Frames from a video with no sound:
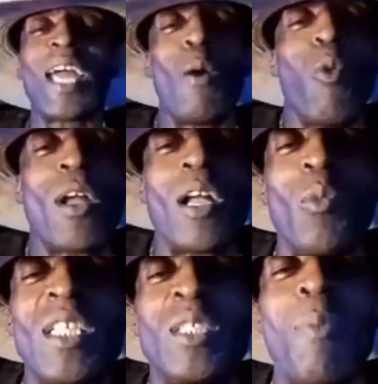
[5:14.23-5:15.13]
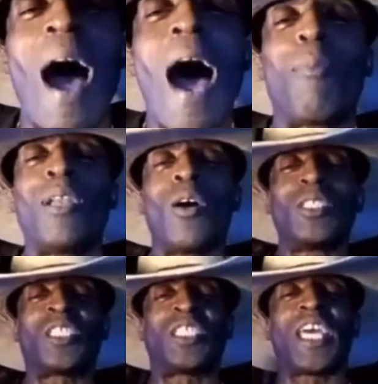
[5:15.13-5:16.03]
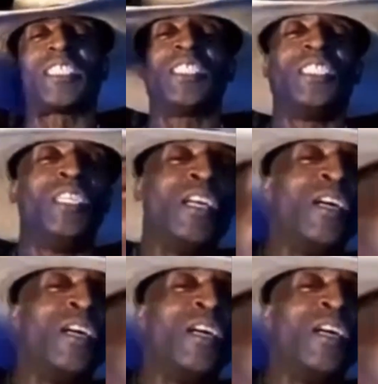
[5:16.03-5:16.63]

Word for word: got one of them with his Bible on his chest and he